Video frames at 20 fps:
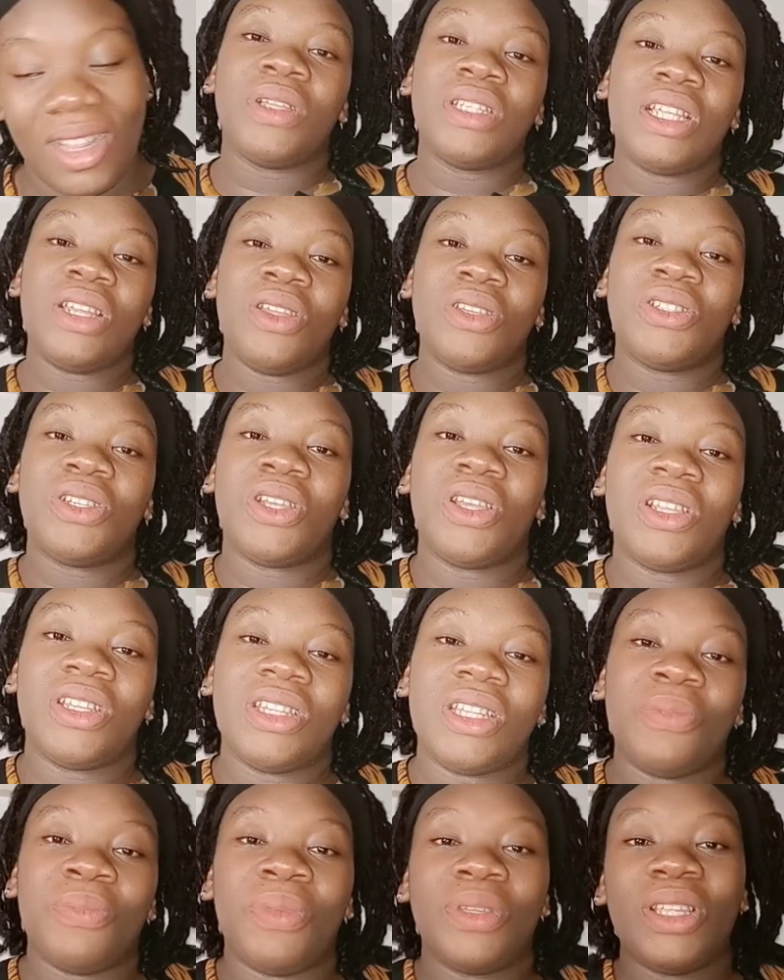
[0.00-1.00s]

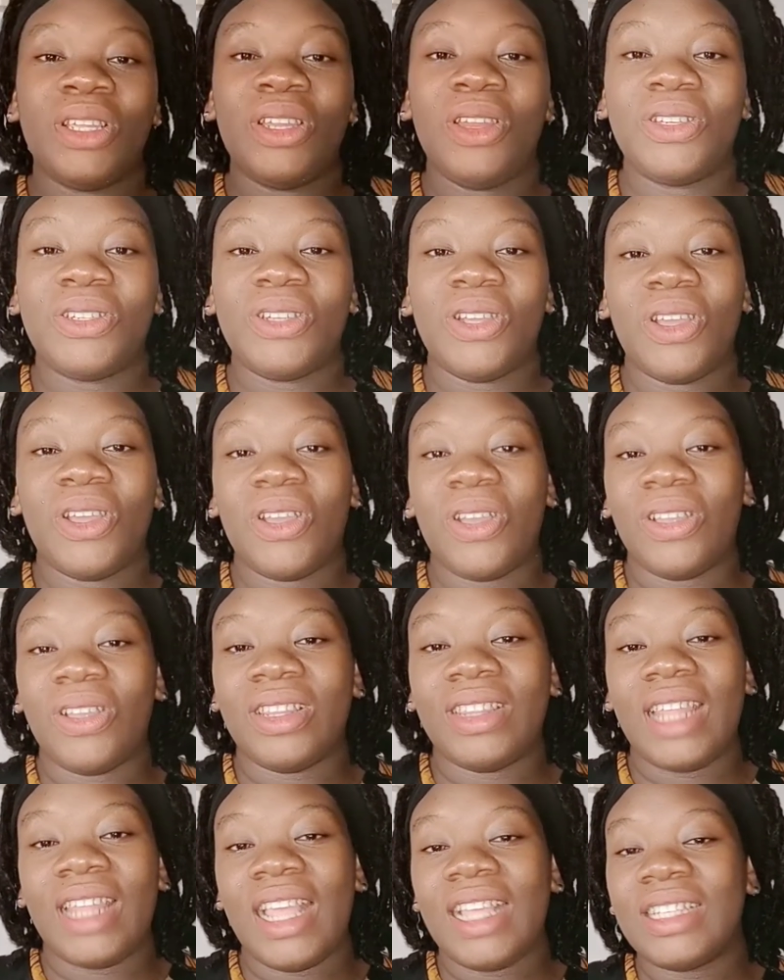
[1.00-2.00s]
The body lotion
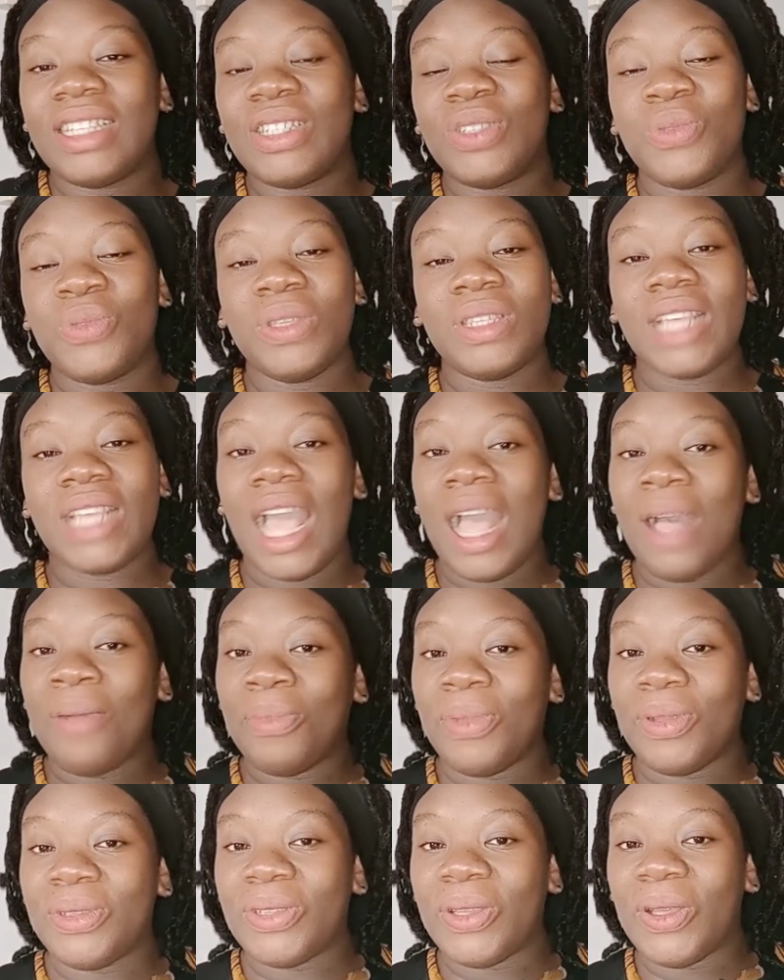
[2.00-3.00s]
contains sweet
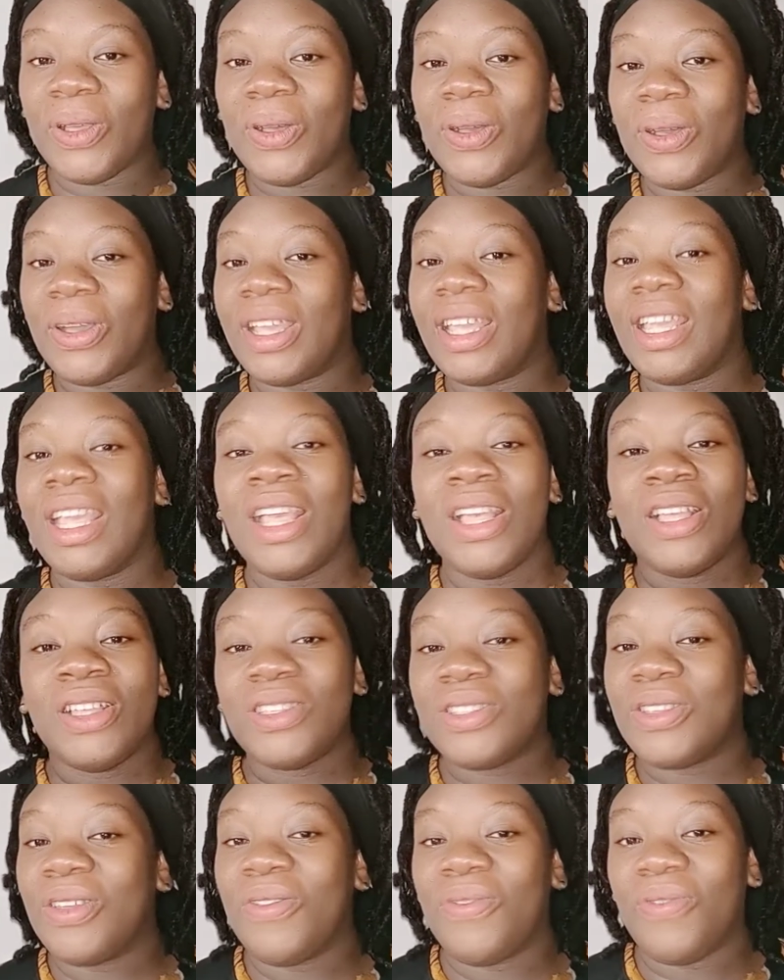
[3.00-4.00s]
almond oil,
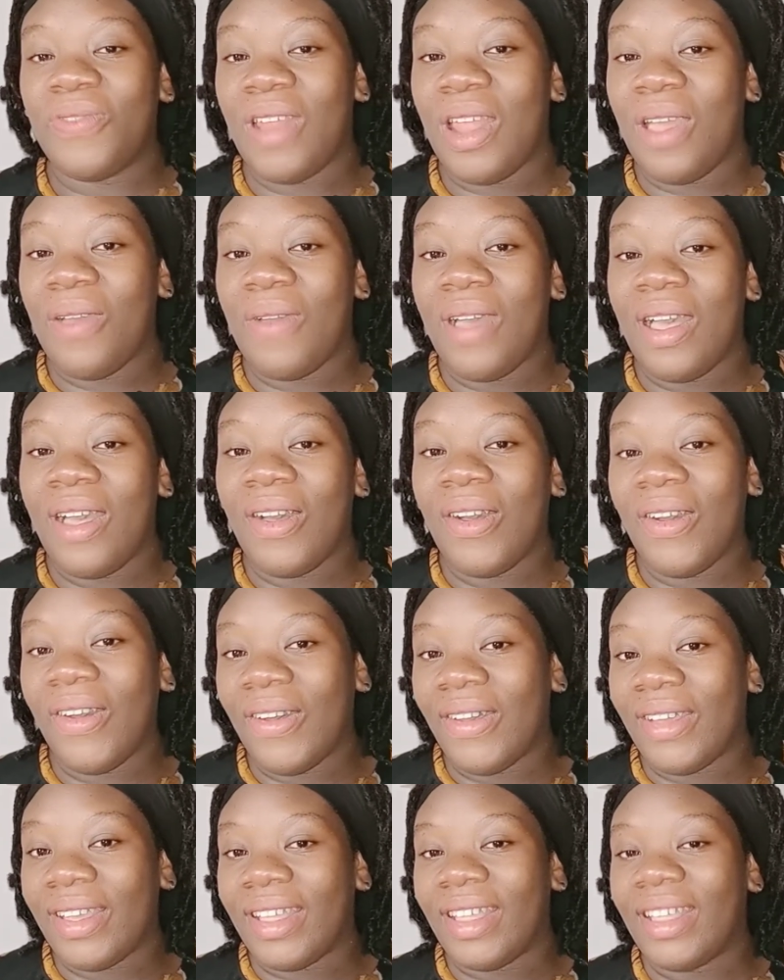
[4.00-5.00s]
sunflower
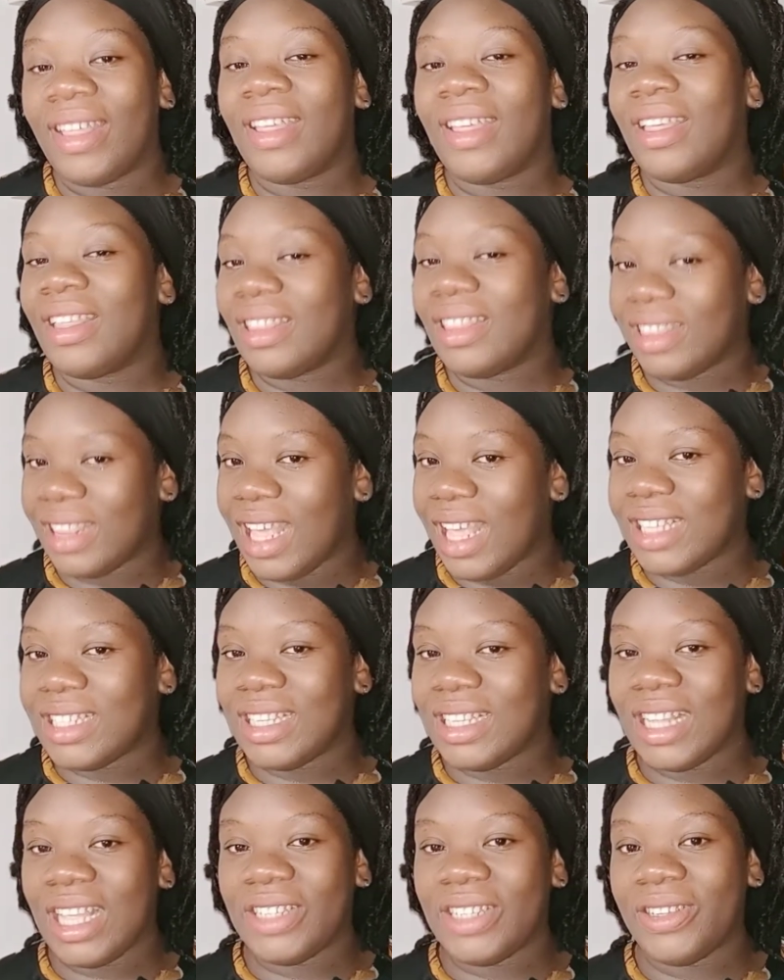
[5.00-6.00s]
oil. That's
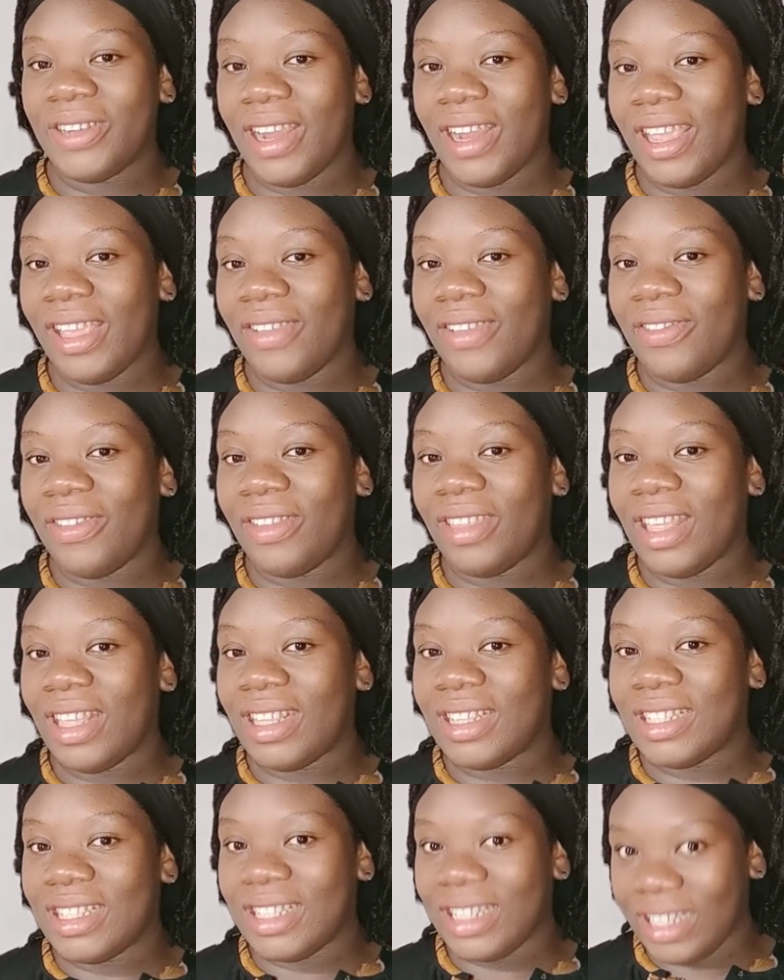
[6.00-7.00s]
a natural
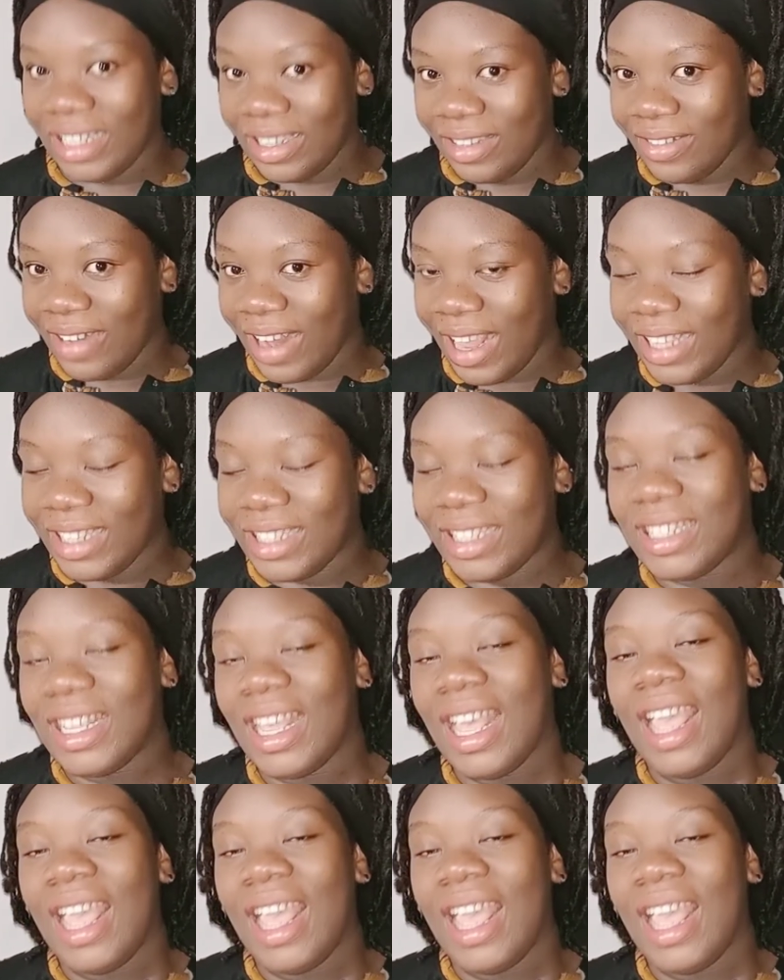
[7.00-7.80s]
ingredient, right?